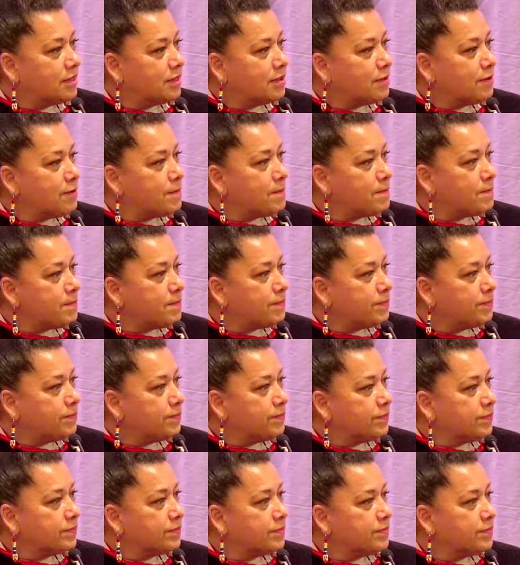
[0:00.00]

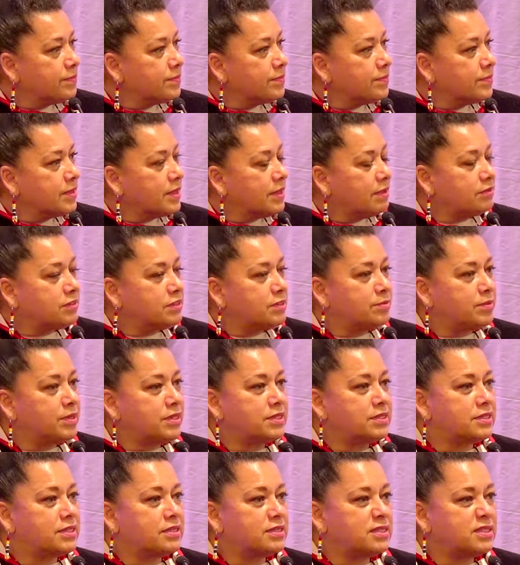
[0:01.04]
If somebody
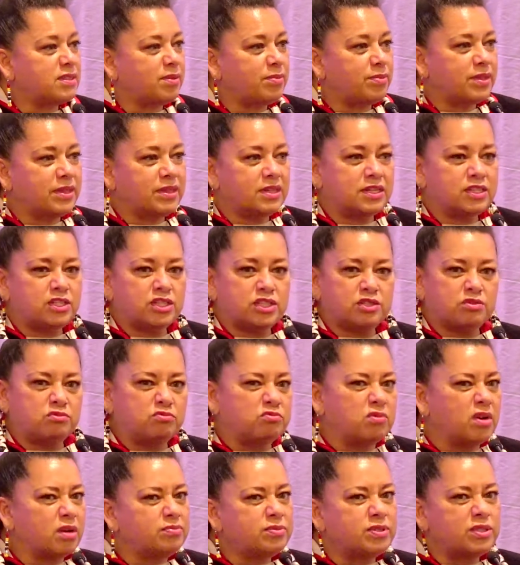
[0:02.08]
says something that just
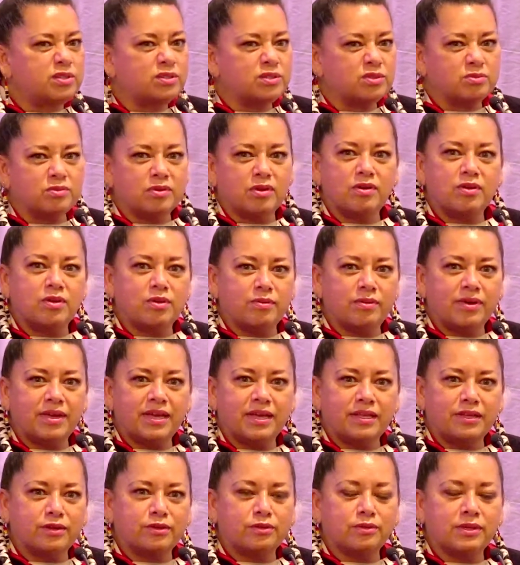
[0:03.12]
rubs you the wrong way
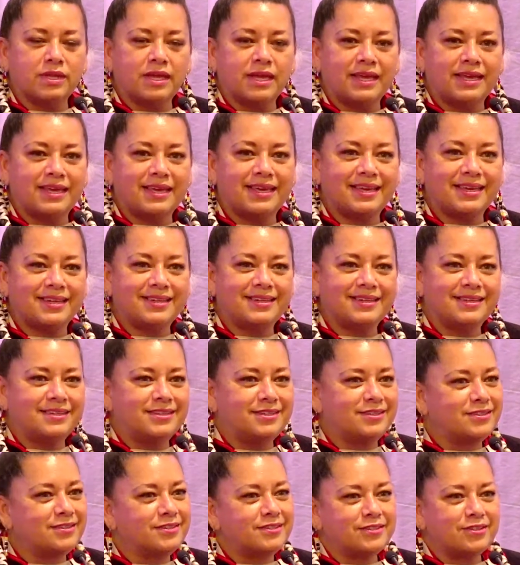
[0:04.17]
and you don't like it,
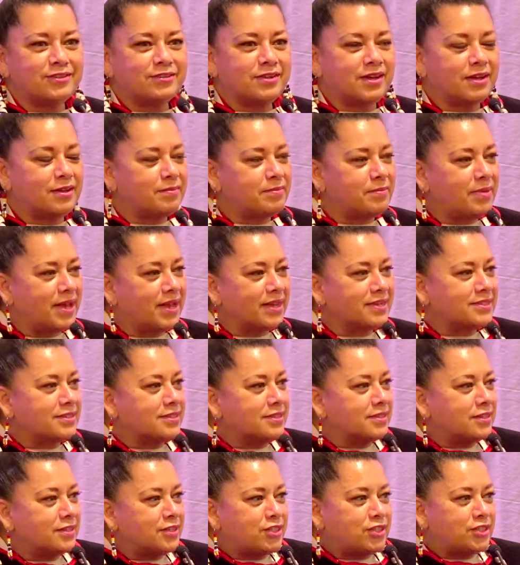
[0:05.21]
don't come back to
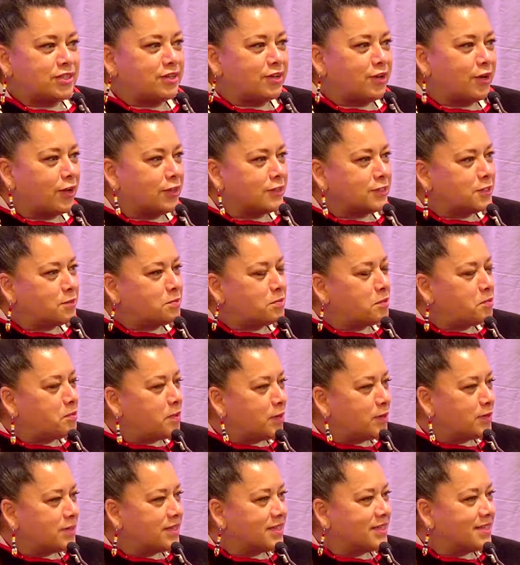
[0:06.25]
lunch and gossip
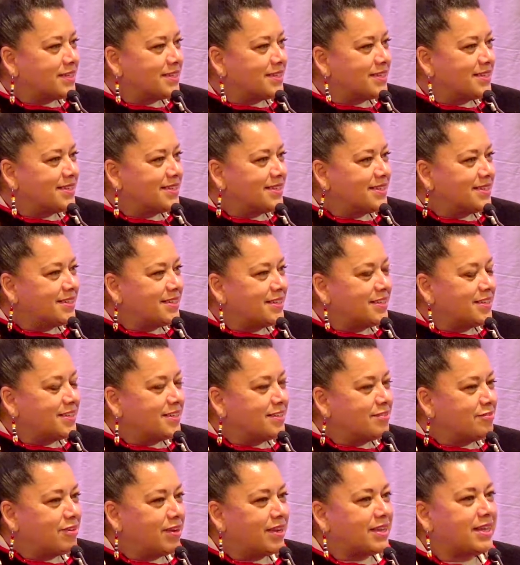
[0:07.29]
about it.
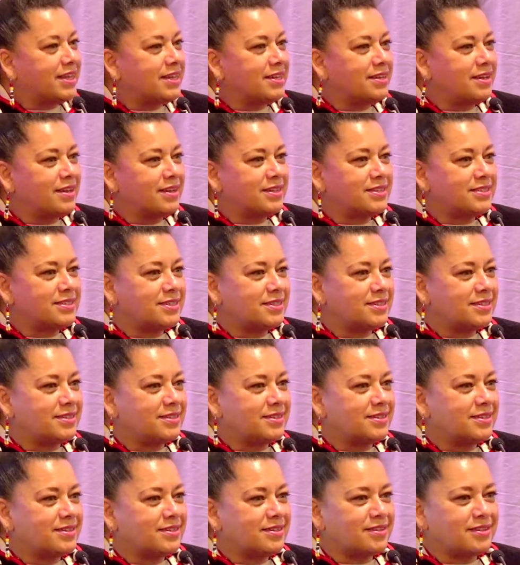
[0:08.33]
Recognize it
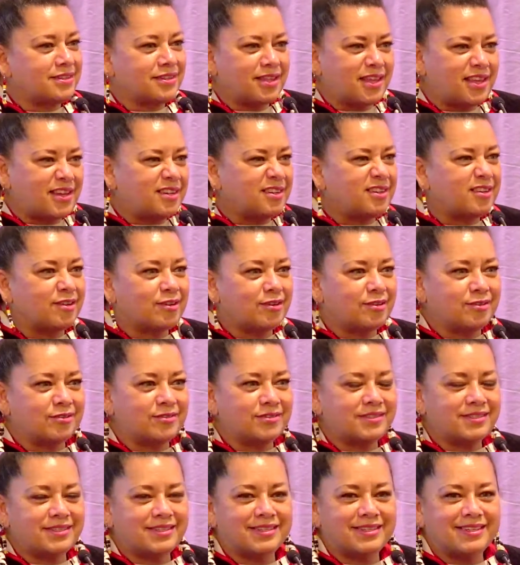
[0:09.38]
and let it go.
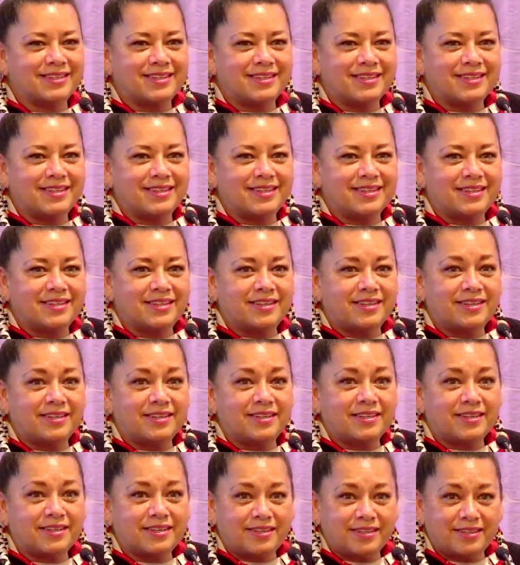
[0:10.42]

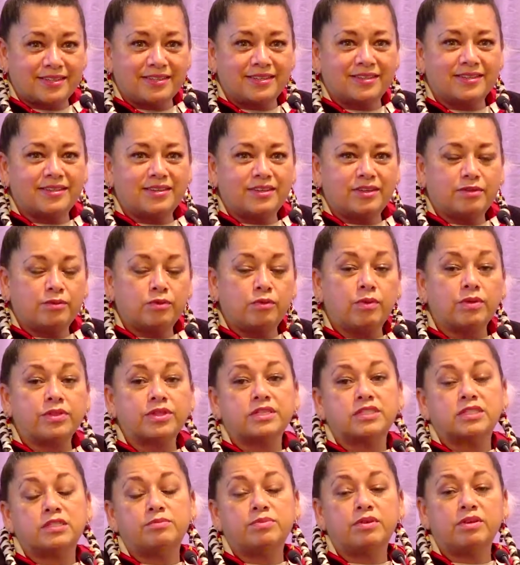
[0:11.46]
We want
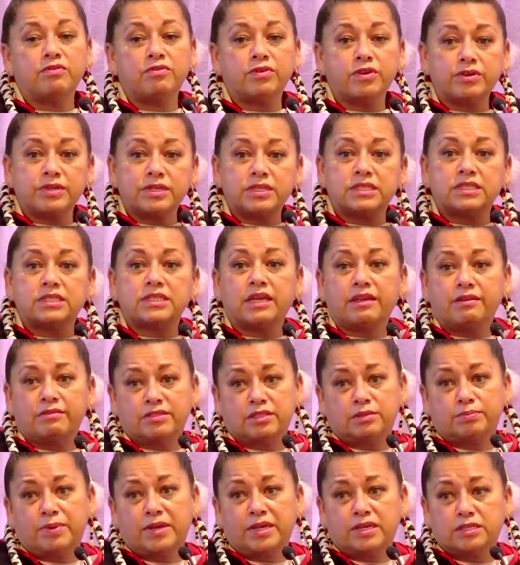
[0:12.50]
this to be a very safe
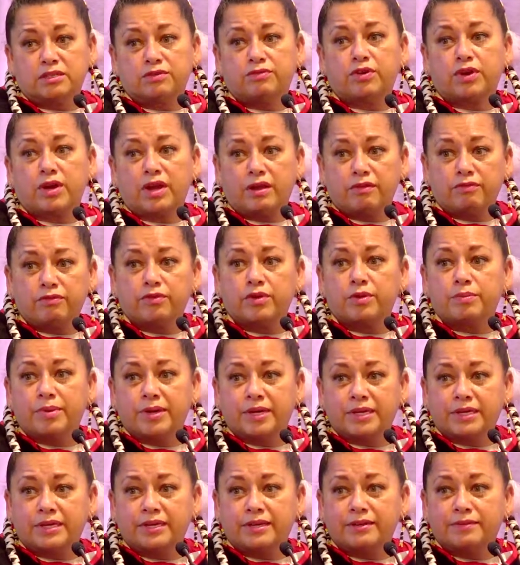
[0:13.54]
space for
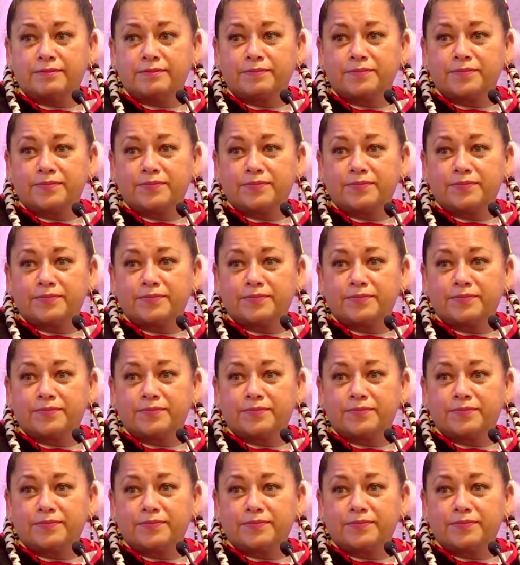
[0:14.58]
everybody.